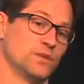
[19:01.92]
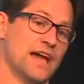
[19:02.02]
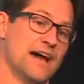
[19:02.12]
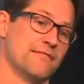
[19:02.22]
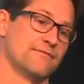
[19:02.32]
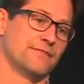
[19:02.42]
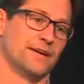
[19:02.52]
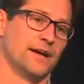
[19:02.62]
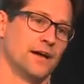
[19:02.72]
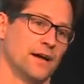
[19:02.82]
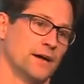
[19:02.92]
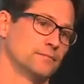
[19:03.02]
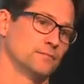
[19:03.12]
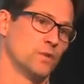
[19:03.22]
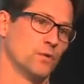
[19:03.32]
we have
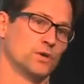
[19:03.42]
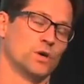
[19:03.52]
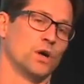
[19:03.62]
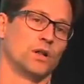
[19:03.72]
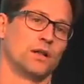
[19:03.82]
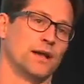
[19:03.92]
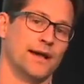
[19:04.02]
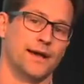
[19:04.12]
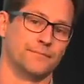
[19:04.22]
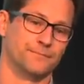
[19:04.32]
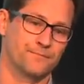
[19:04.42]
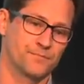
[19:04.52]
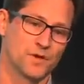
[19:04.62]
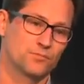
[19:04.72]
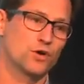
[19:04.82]
what we call
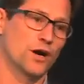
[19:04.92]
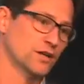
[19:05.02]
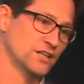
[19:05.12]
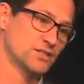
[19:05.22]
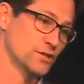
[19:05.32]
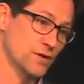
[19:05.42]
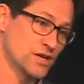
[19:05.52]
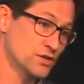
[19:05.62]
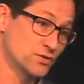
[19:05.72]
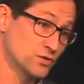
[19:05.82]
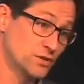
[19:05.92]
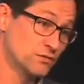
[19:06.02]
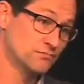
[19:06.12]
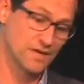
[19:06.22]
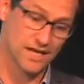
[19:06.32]
product integration
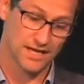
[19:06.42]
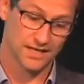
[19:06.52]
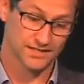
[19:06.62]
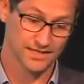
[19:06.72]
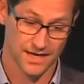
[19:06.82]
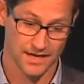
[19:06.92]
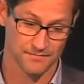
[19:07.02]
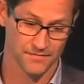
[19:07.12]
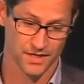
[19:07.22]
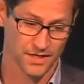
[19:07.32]
tool, and it's a